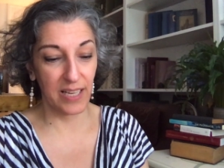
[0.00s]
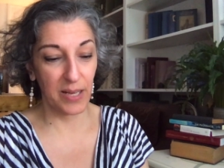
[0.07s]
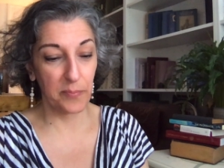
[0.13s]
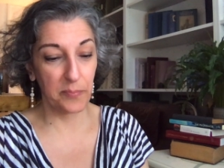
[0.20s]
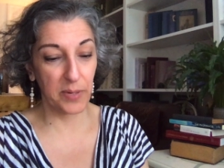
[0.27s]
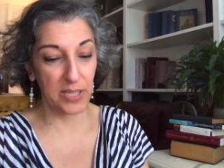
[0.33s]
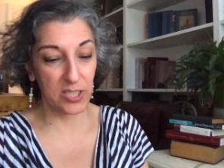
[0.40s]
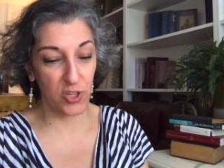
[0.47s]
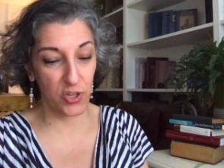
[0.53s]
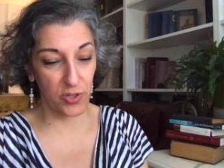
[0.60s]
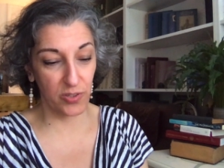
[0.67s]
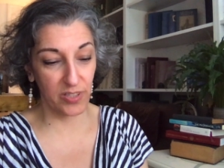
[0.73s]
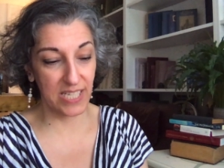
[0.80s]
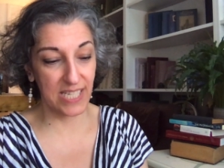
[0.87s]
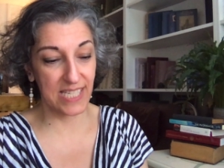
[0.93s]
but
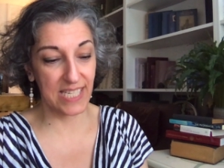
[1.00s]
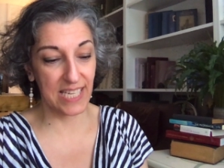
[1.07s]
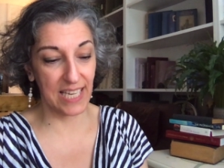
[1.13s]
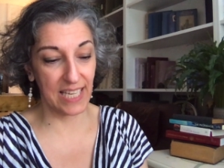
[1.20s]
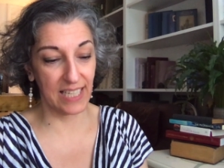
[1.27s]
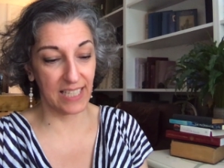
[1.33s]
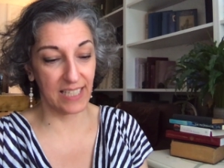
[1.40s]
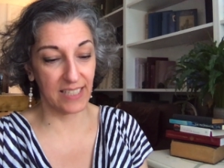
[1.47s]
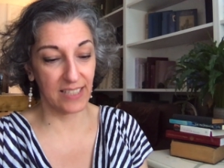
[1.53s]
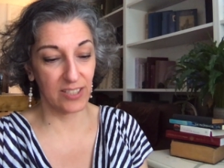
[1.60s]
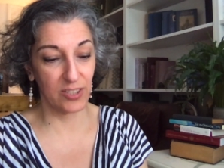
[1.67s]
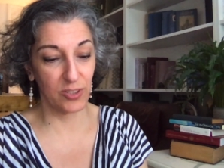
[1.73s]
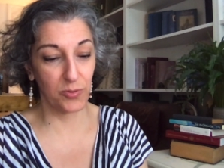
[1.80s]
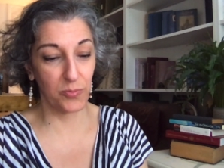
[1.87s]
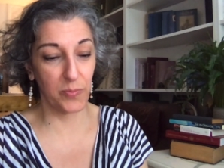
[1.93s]
should seek
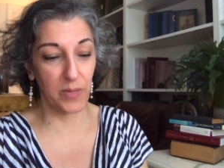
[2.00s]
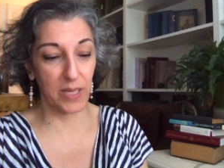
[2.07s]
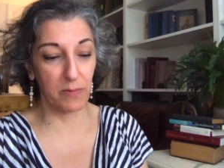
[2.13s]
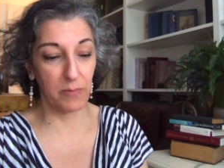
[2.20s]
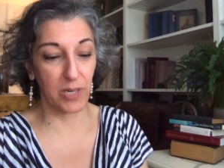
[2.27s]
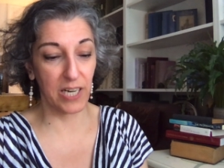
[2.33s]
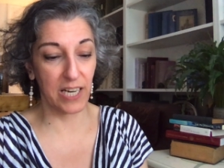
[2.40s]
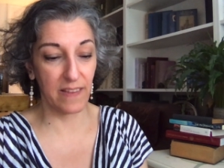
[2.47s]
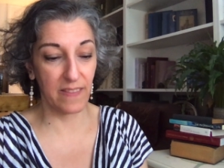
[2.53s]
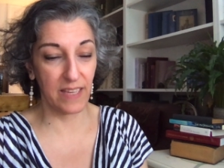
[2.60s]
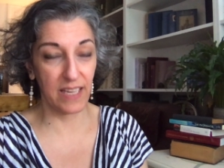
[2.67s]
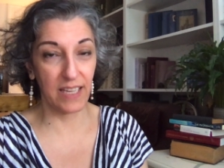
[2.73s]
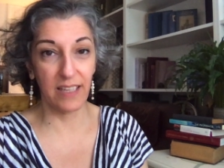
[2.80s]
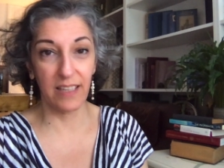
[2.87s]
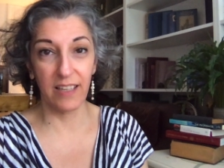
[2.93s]
to be
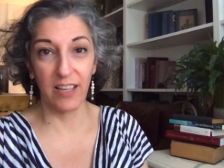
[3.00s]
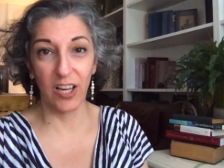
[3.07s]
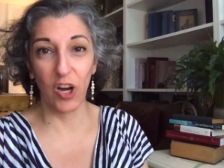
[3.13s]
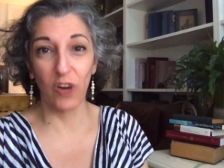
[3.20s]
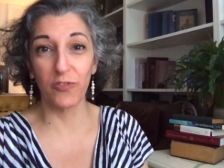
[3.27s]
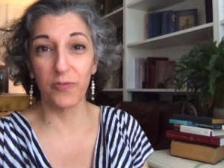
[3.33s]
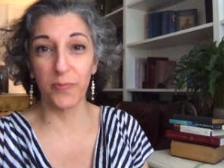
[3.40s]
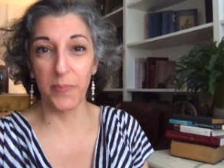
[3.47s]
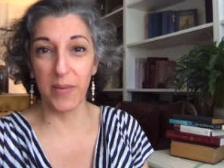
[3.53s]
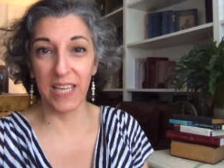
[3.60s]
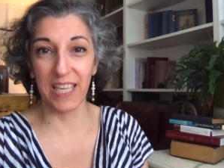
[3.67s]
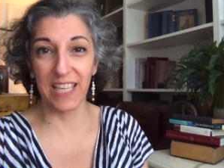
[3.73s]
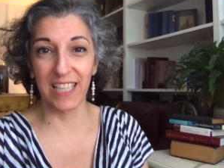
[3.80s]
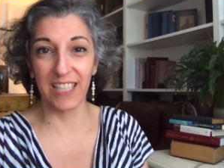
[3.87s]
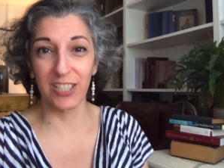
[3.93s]
worthy of
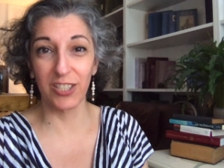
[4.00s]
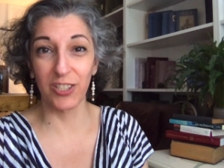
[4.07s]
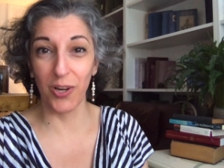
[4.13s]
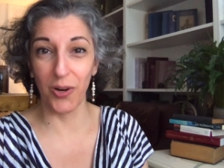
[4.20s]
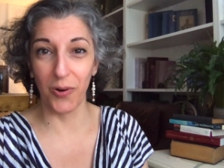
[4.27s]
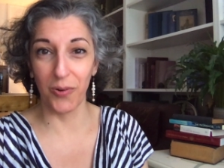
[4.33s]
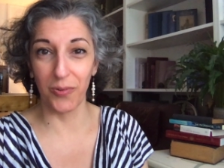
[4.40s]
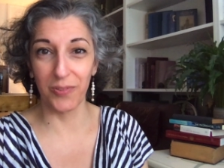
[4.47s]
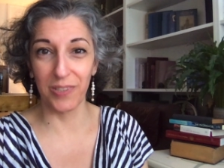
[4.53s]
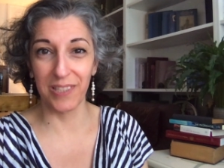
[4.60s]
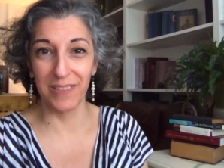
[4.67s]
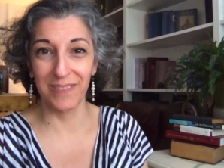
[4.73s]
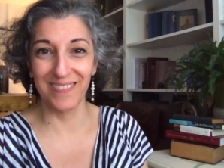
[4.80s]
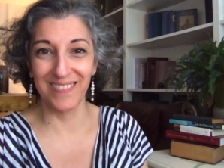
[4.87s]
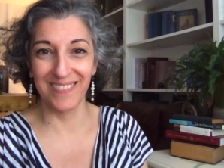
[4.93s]
being known."
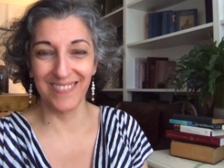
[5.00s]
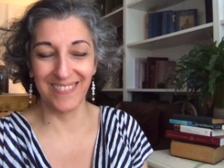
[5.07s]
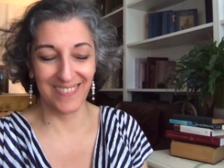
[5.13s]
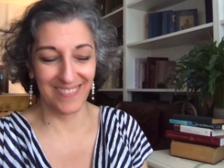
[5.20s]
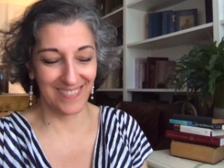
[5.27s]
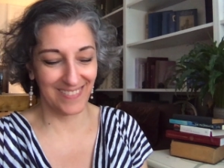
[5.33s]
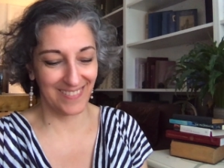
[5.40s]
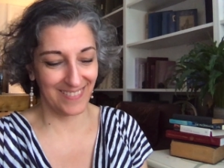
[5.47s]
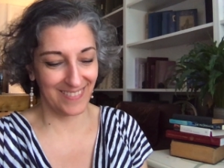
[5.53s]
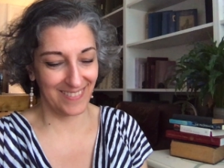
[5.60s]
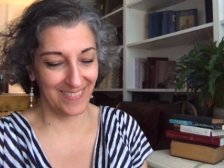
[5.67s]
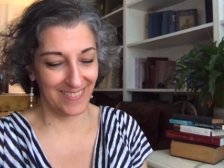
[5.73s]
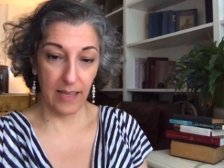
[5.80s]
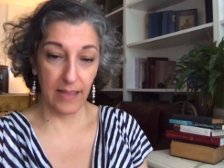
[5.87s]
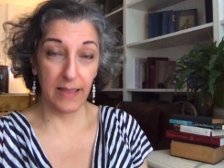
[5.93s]

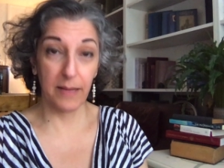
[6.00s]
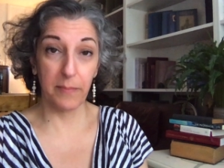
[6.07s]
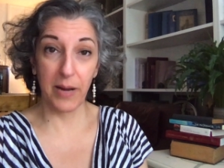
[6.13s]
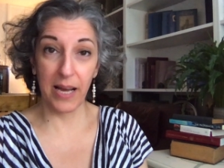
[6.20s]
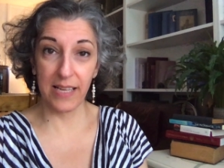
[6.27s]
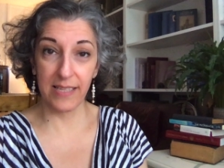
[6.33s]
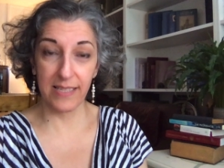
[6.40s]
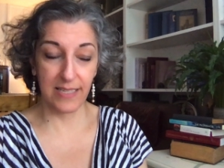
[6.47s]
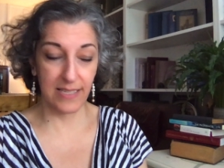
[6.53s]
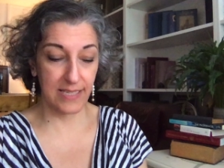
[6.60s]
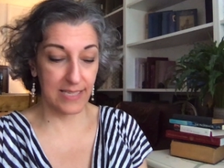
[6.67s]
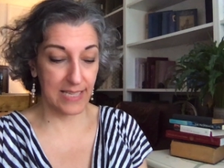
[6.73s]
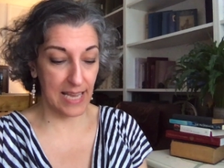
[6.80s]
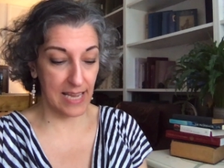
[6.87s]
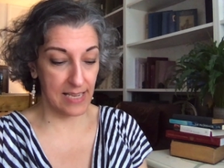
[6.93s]
The master
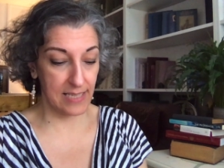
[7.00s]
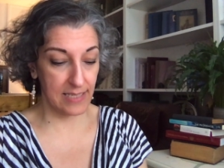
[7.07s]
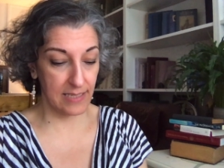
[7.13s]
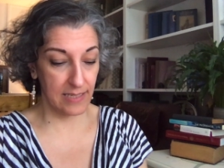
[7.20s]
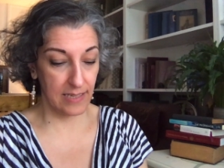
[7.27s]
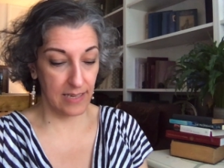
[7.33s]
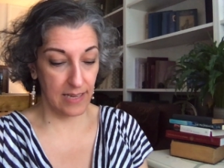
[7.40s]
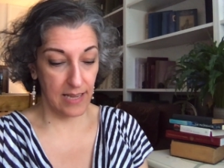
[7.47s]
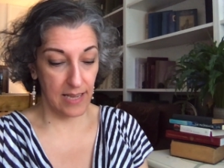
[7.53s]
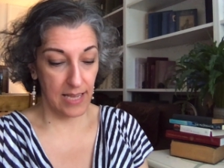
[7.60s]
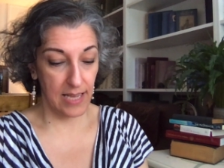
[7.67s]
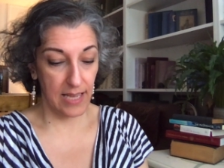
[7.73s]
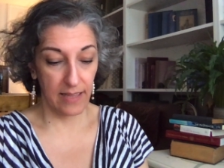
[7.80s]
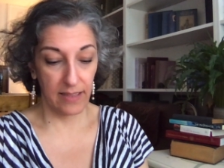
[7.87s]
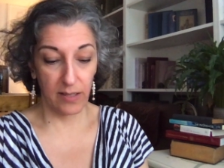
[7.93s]
said,
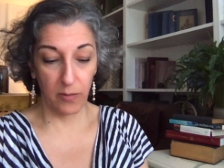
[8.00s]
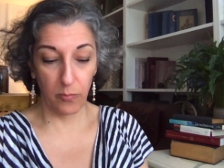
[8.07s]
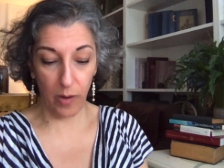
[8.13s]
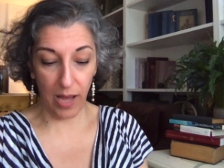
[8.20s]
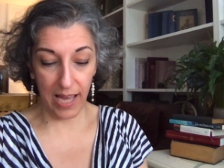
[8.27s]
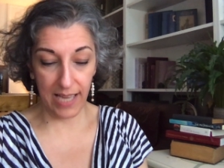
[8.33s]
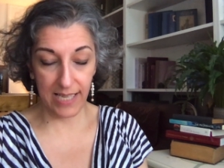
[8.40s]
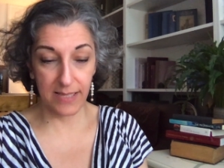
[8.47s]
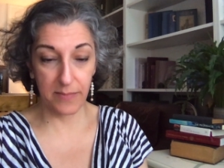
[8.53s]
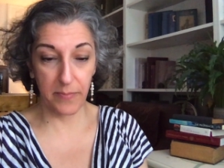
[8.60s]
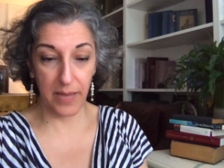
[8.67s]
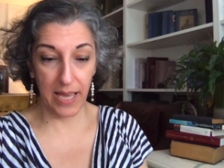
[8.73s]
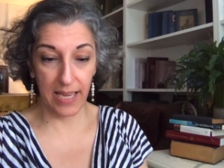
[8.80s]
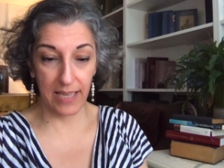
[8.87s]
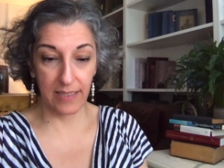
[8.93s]
"The wise
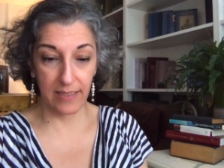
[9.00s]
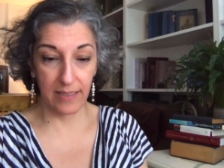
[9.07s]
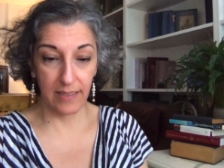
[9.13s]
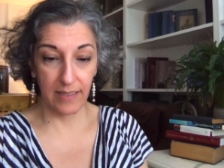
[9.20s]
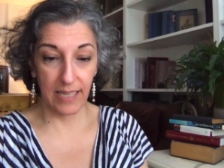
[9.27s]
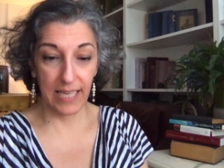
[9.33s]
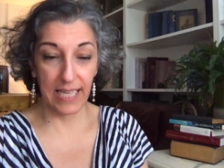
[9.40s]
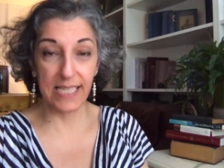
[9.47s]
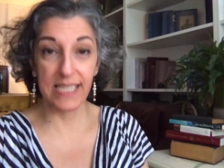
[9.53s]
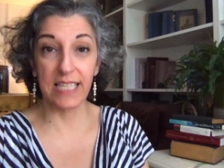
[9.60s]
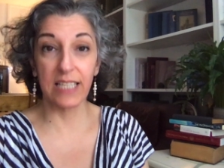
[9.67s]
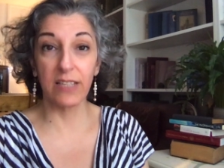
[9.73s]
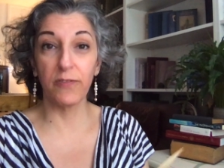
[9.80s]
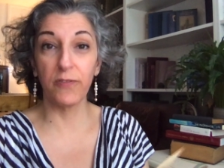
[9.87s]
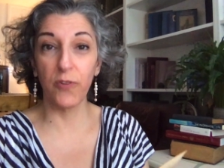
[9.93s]
man is
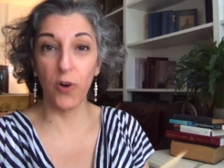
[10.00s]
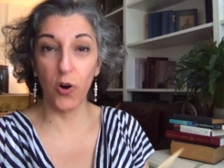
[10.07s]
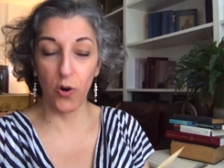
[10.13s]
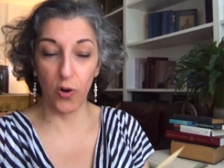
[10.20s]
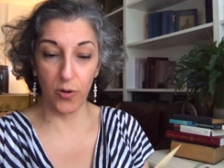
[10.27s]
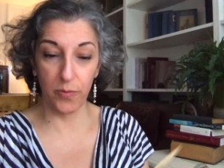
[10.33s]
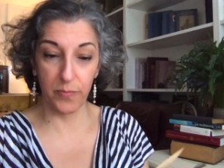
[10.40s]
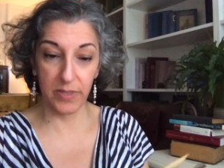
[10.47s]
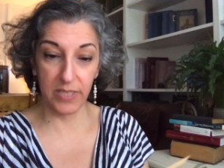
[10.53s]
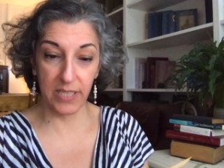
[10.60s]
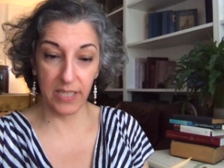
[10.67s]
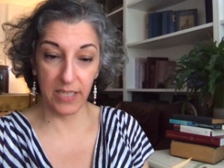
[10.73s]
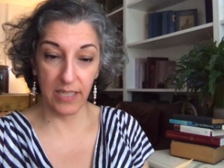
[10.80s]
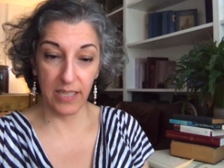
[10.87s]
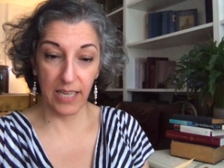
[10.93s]
informed
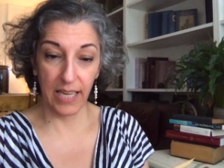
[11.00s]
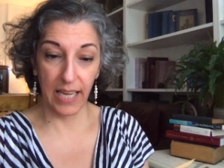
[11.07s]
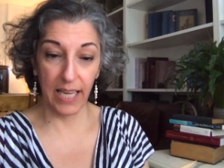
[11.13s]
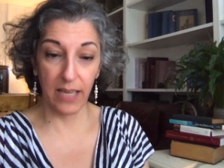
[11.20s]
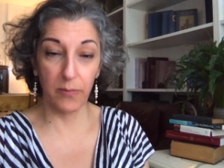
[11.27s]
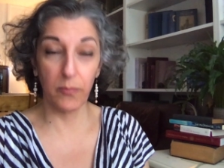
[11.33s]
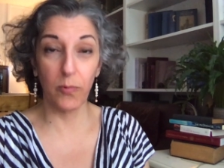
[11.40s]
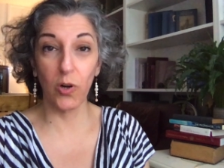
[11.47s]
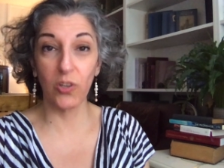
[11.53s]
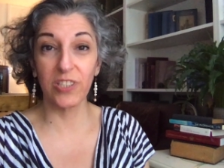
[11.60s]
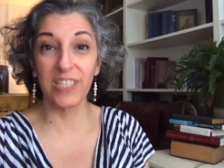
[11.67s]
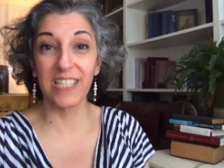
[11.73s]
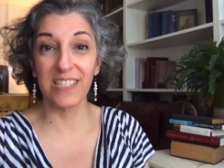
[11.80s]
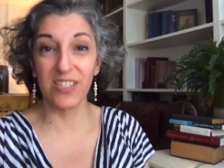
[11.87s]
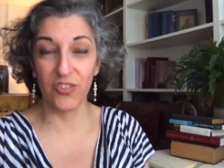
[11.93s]
in what
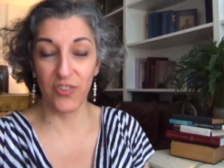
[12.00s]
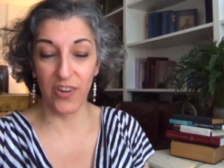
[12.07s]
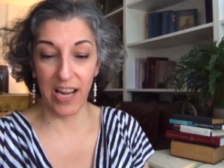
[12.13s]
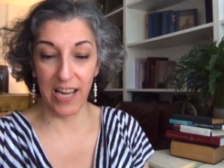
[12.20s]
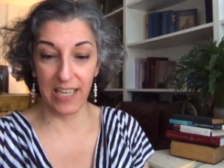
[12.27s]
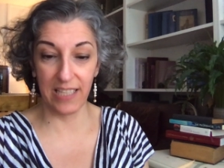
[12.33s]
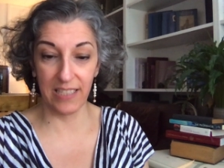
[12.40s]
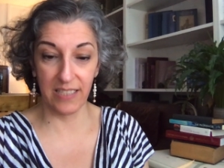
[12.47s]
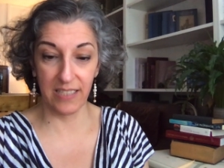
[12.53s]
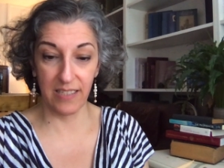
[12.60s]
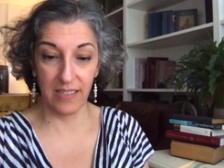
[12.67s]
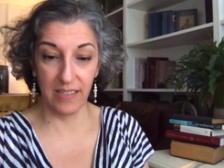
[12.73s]
is right.